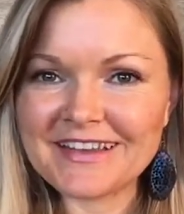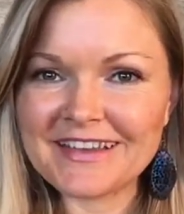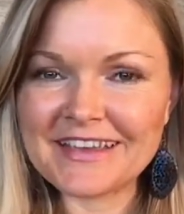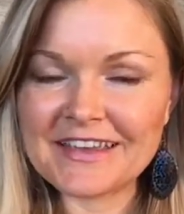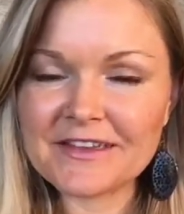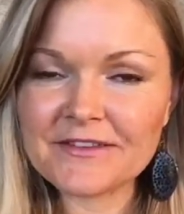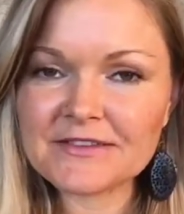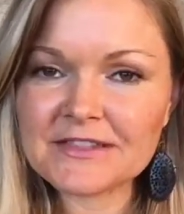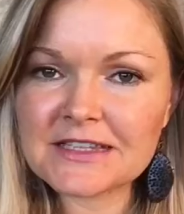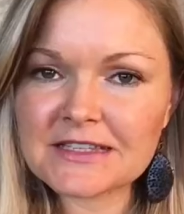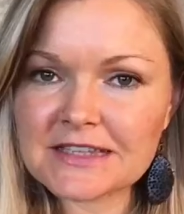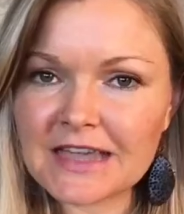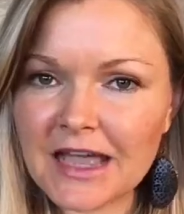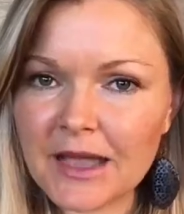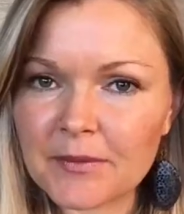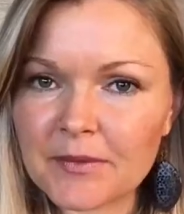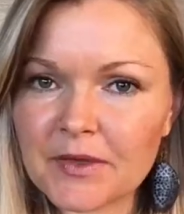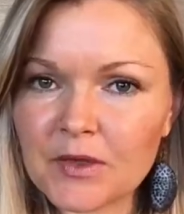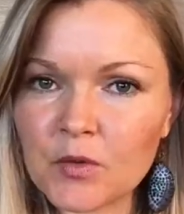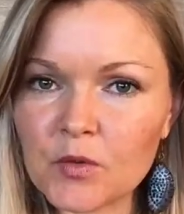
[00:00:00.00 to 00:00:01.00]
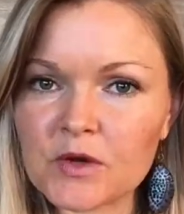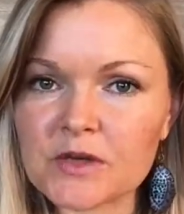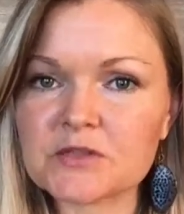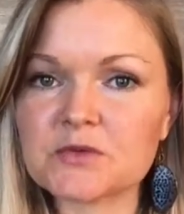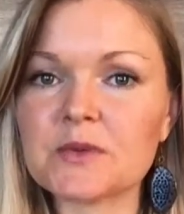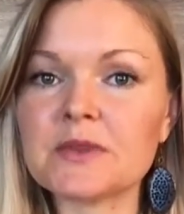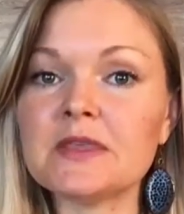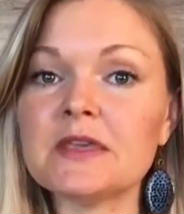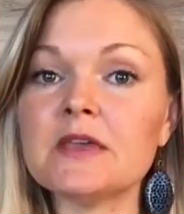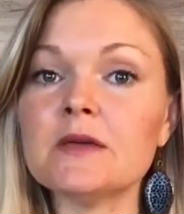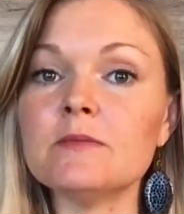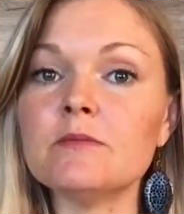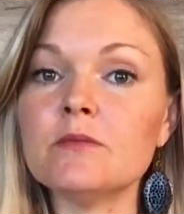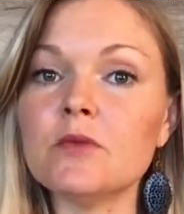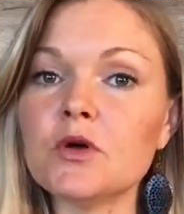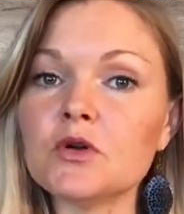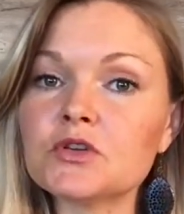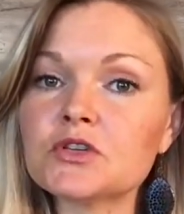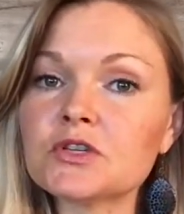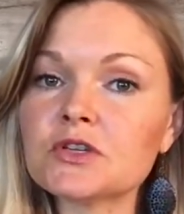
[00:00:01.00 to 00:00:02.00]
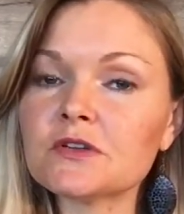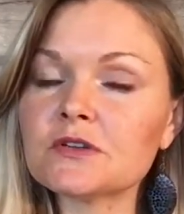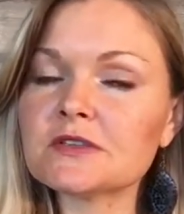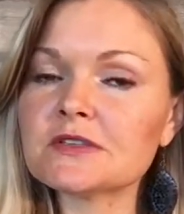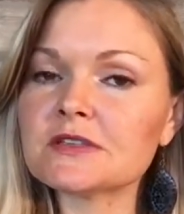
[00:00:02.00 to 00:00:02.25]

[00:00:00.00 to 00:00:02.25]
EFT tapping works with the emotional